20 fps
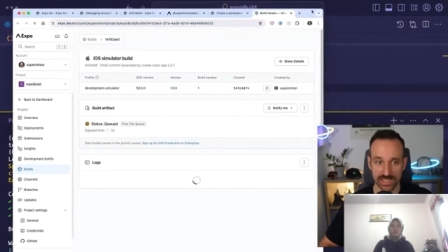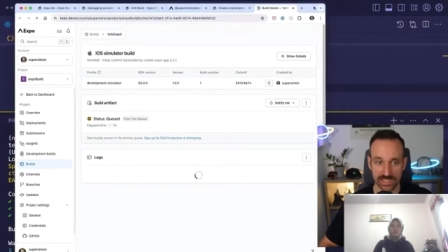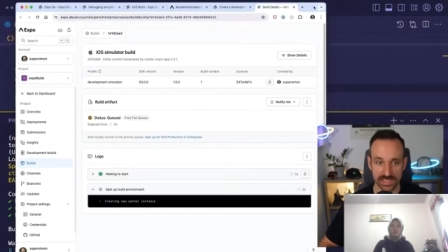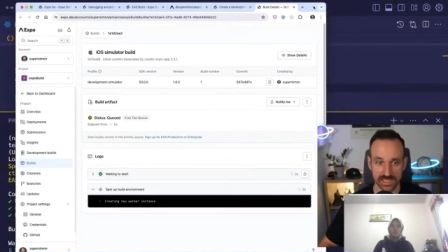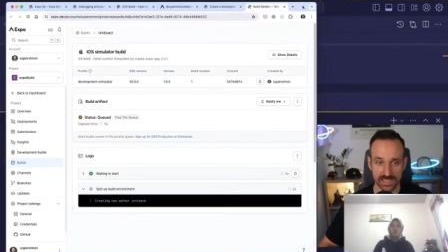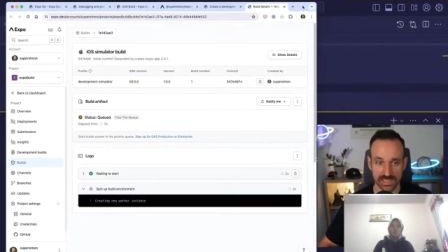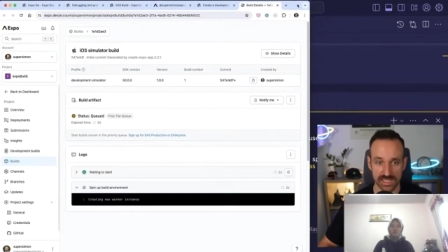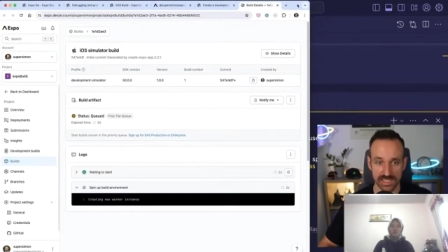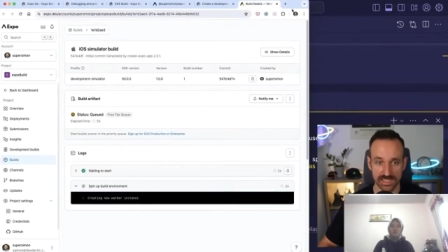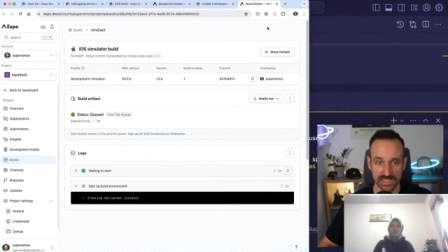
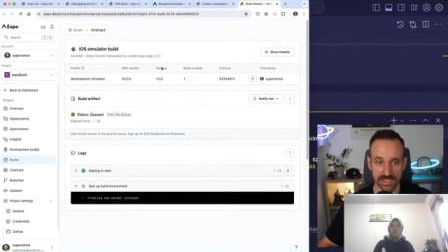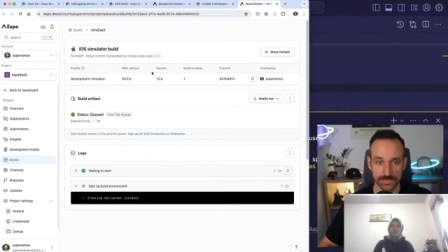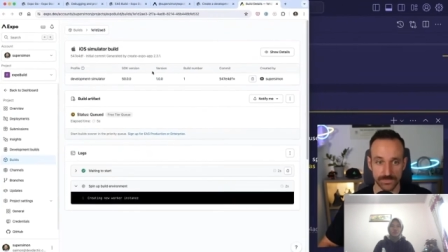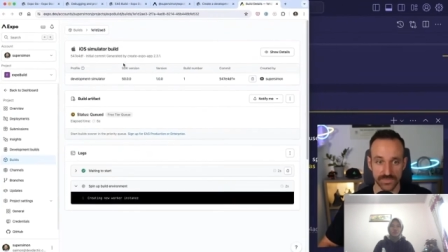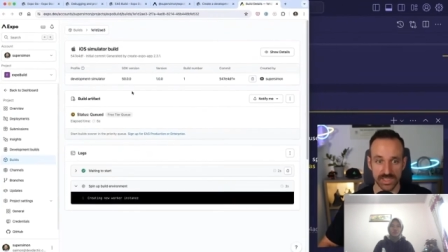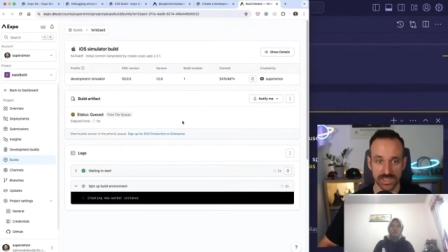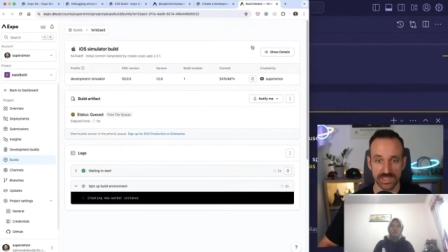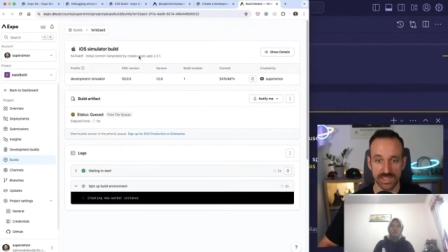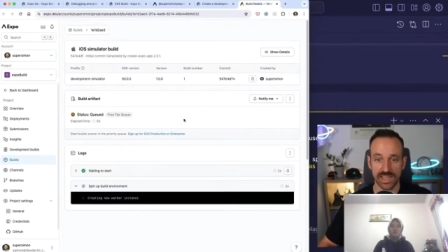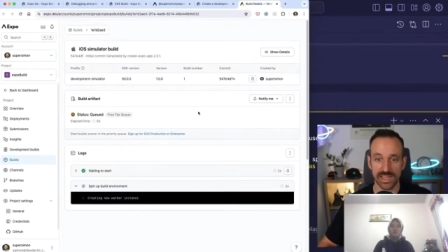Let's take a look.
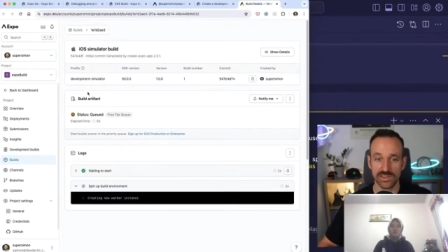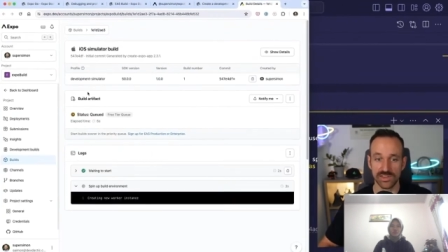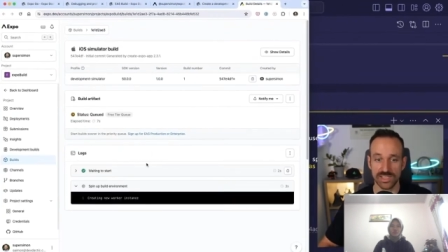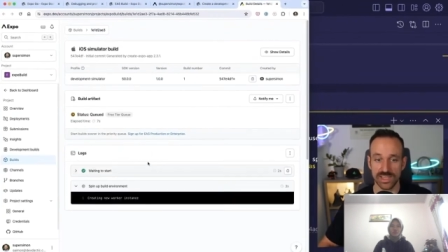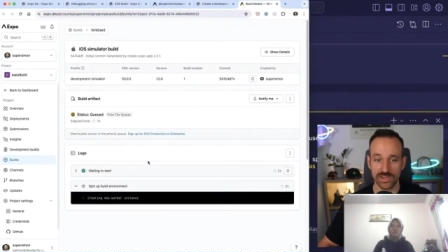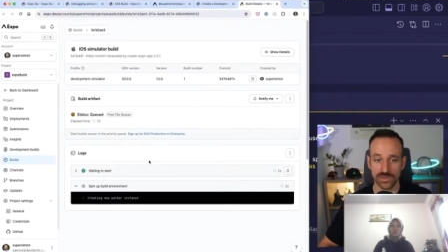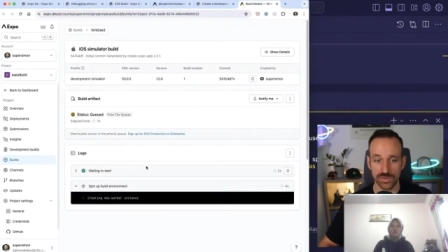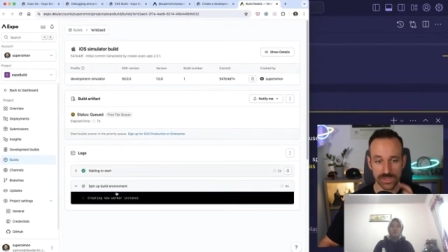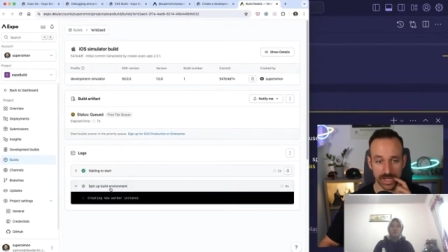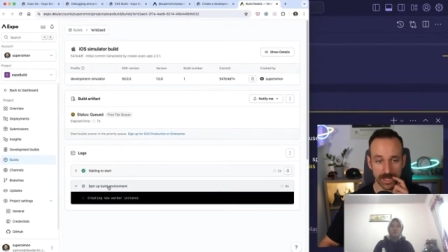And you can
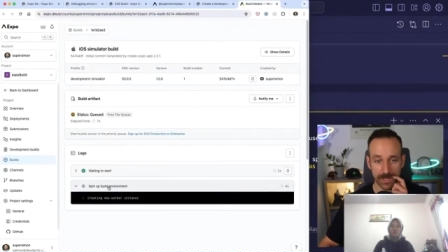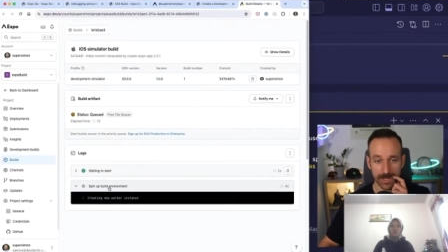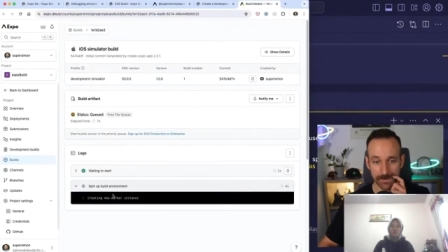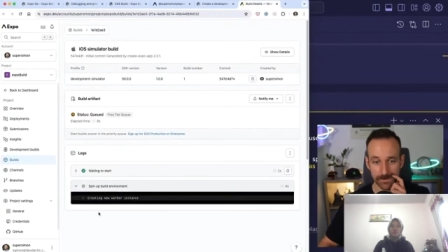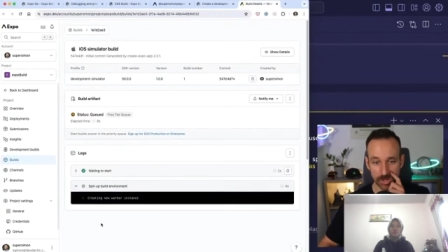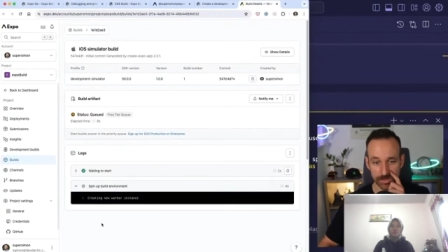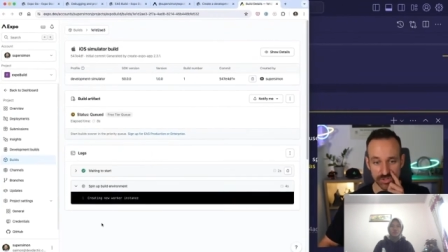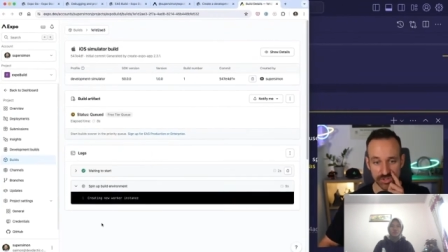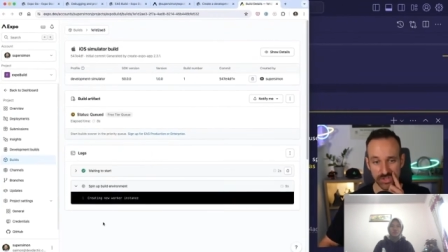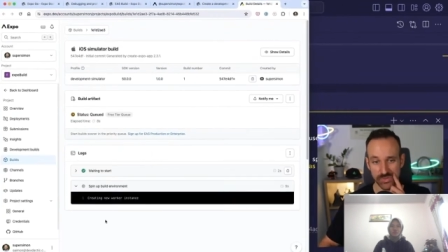now
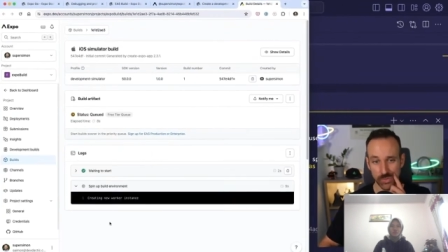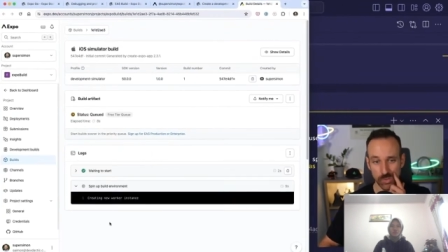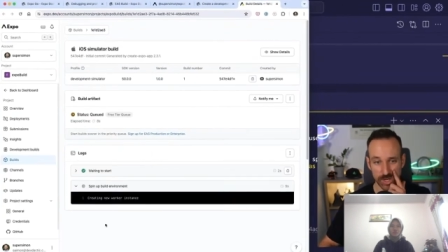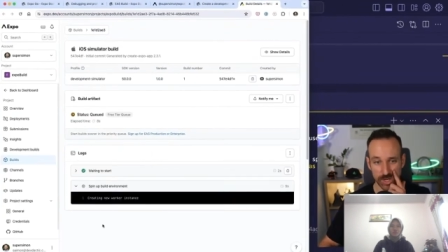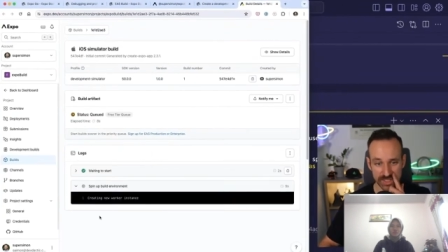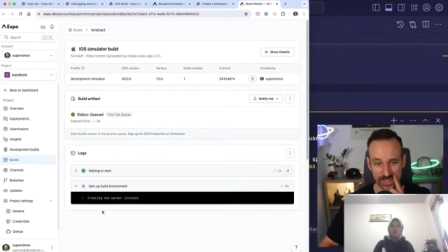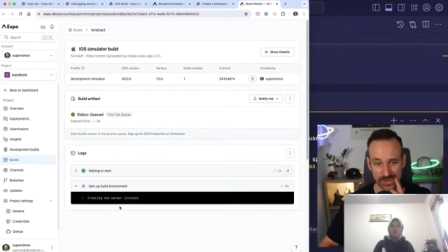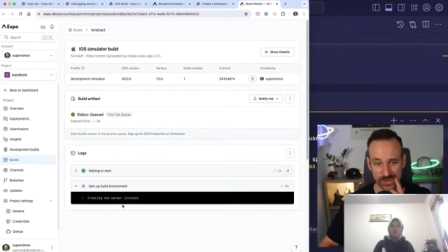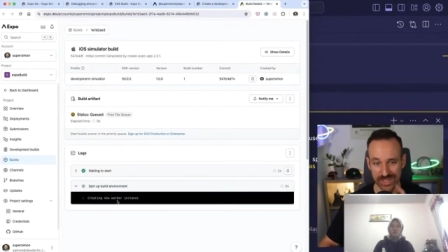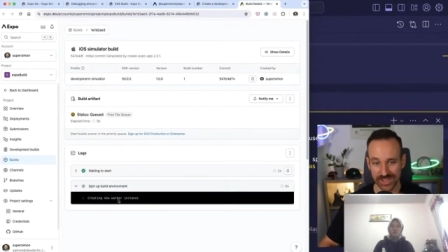observe what
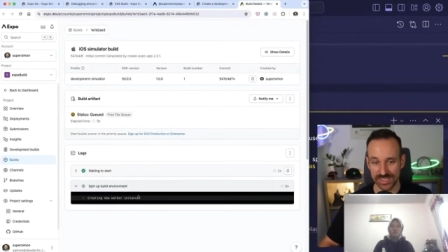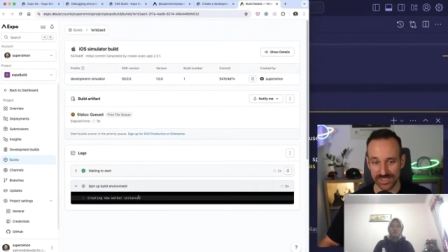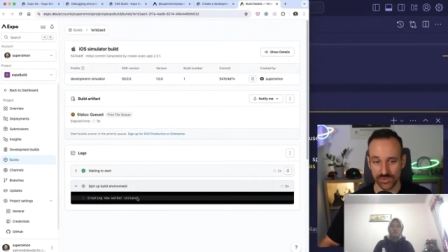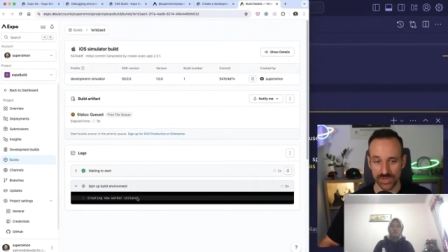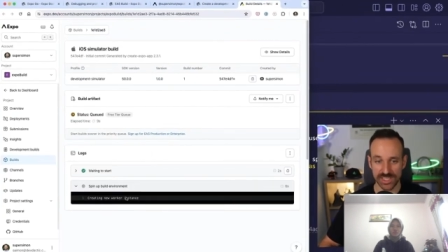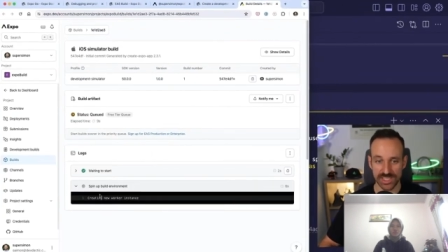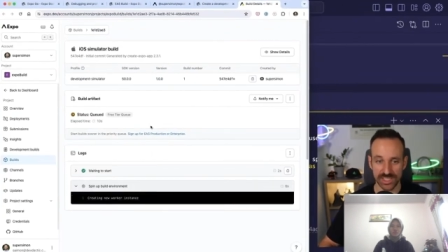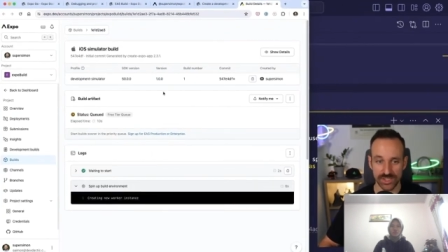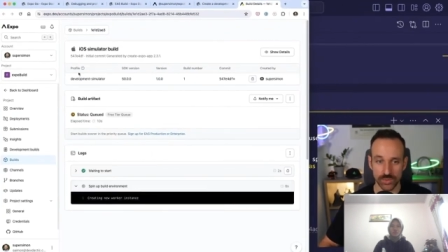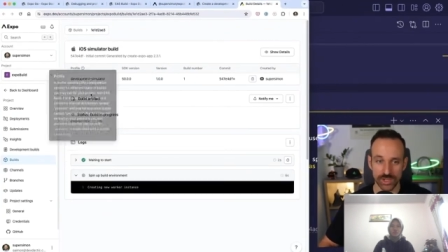is going on. It's
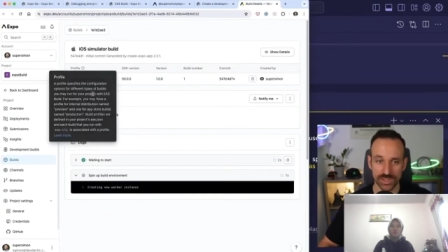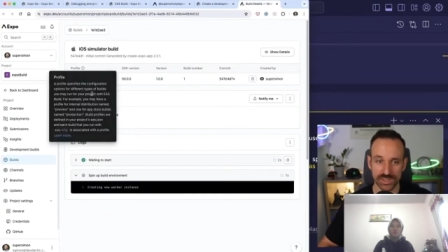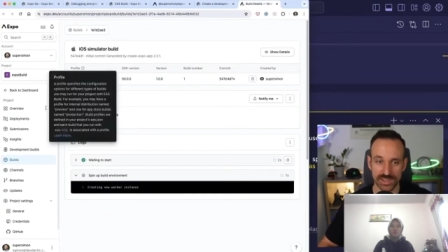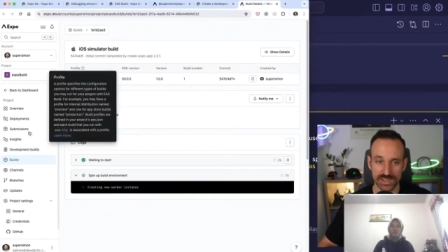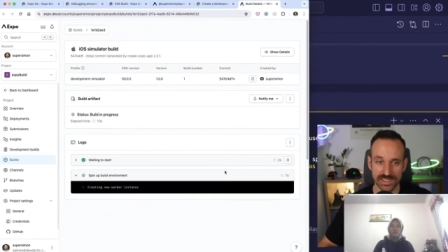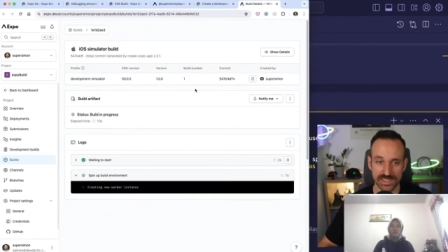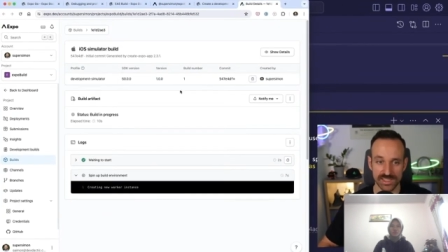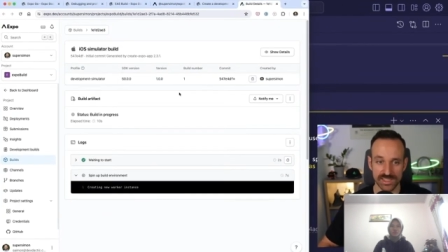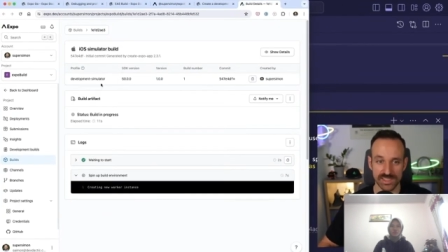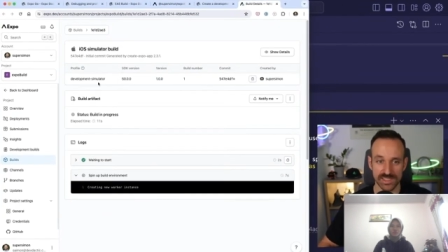creating a new worker
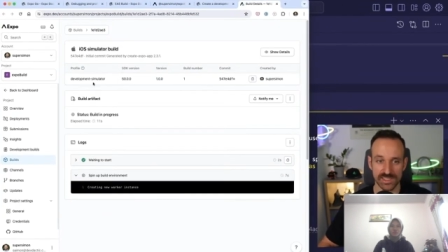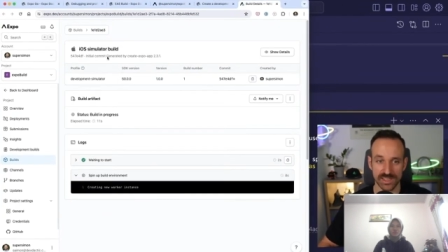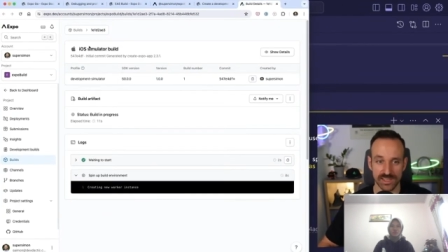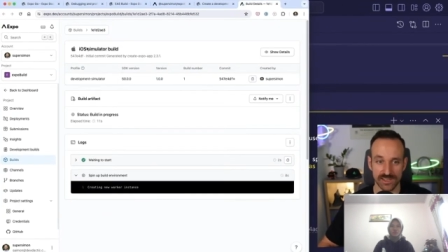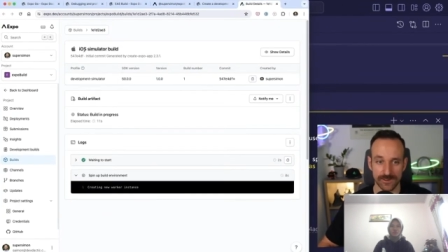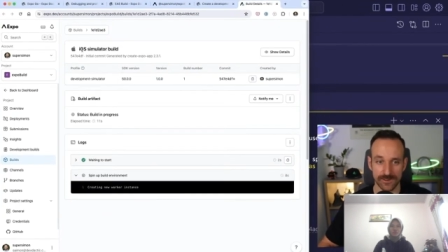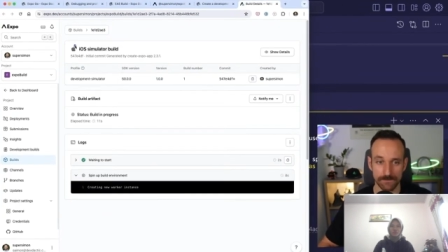instance.